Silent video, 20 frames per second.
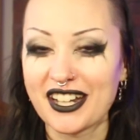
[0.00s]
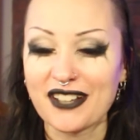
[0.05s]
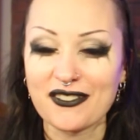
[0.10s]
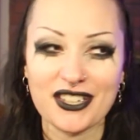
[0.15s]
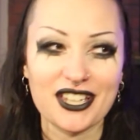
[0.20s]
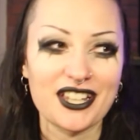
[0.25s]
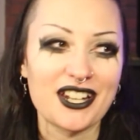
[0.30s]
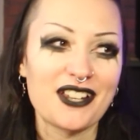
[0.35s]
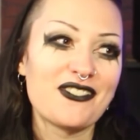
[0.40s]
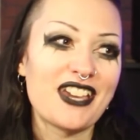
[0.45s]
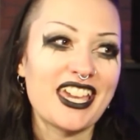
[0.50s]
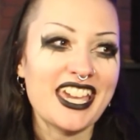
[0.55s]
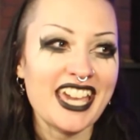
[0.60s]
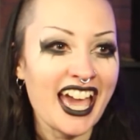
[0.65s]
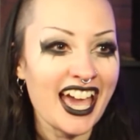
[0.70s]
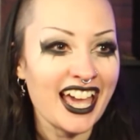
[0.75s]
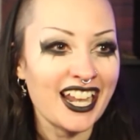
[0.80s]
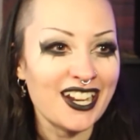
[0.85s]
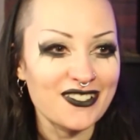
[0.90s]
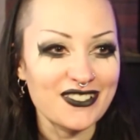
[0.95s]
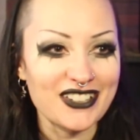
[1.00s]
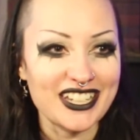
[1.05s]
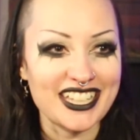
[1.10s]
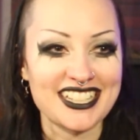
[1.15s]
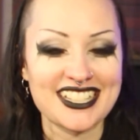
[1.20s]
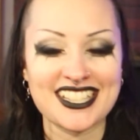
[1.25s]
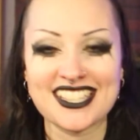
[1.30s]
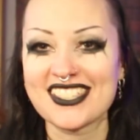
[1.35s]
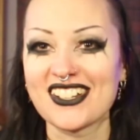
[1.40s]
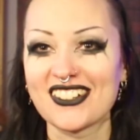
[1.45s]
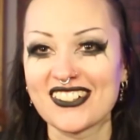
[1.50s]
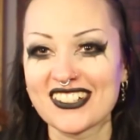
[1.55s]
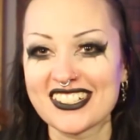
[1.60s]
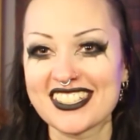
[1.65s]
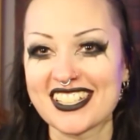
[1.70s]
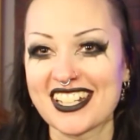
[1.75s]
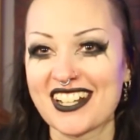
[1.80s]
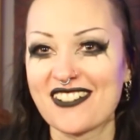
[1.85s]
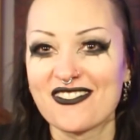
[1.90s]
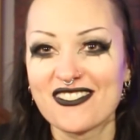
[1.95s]
I'm gonna make Halloween socks
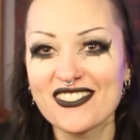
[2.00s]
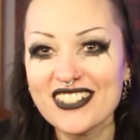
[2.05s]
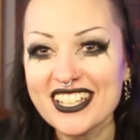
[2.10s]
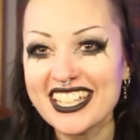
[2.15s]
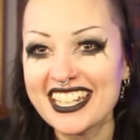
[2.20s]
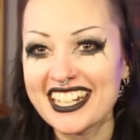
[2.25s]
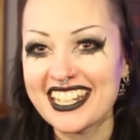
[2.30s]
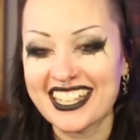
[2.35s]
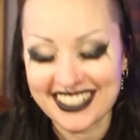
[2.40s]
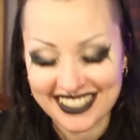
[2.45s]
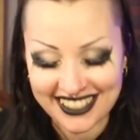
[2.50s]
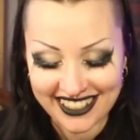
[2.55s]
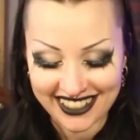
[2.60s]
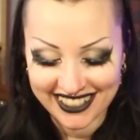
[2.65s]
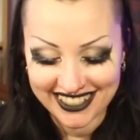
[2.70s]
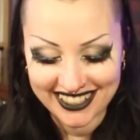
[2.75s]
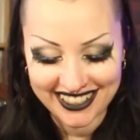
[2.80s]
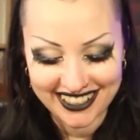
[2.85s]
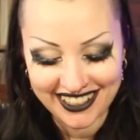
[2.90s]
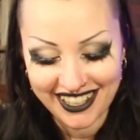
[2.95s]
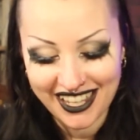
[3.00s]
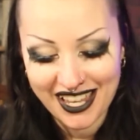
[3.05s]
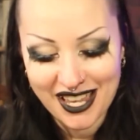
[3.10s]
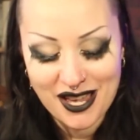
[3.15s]
and I'm really excited.